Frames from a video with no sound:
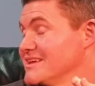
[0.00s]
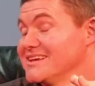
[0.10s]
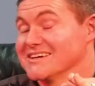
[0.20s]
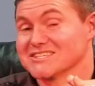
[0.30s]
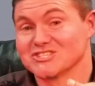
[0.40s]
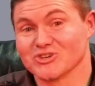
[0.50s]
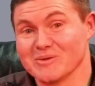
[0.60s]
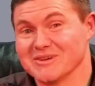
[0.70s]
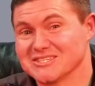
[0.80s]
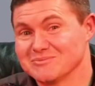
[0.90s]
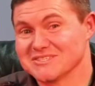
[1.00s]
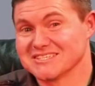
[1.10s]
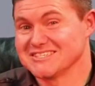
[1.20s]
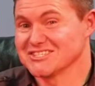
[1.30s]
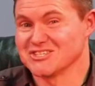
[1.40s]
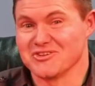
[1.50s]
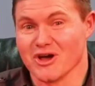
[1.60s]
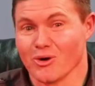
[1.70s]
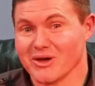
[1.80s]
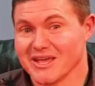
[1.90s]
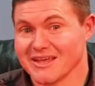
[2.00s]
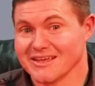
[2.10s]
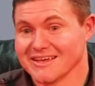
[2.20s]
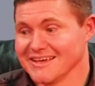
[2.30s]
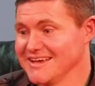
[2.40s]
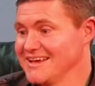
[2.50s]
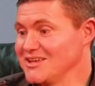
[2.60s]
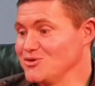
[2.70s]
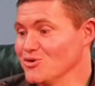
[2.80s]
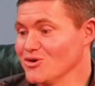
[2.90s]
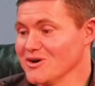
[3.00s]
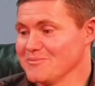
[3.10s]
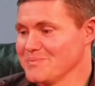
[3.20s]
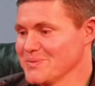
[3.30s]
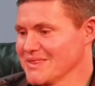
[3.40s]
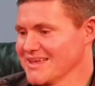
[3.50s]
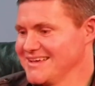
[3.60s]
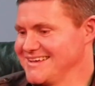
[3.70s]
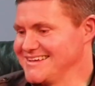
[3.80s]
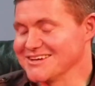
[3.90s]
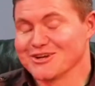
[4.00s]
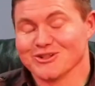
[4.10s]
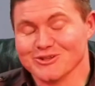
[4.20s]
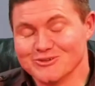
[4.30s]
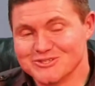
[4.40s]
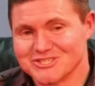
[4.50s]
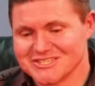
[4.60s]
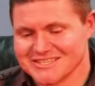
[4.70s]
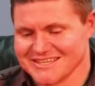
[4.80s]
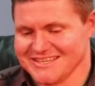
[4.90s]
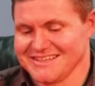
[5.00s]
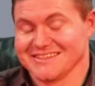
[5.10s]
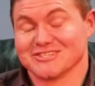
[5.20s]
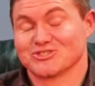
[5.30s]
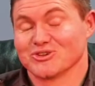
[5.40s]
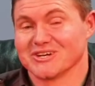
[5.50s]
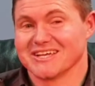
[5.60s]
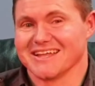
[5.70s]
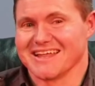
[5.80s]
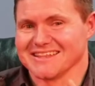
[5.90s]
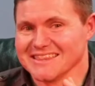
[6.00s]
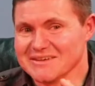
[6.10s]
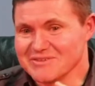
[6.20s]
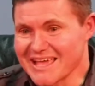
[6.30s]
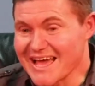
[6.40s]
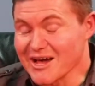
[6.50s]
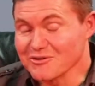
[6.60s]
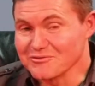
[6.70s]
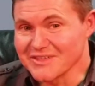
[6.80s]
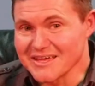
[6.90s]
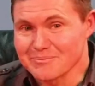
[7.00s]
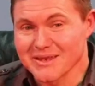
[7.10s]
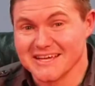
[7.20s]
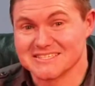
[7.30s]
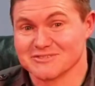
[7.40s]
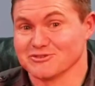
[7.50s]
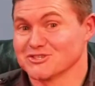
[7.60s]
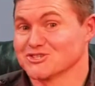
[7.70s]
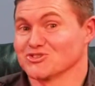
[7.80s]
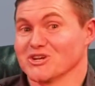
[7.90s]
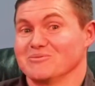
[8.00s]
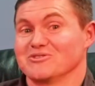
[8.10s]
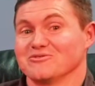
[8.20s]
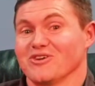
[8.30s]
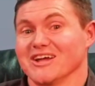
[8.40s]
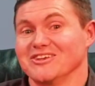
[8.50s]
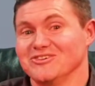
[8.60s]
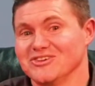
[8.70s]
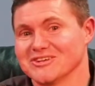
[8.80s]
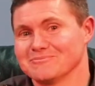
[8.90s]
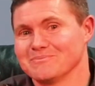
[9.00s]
extreme intimacy, just knowing your inclusion in the Trinity and living out of that place of extreme divine union.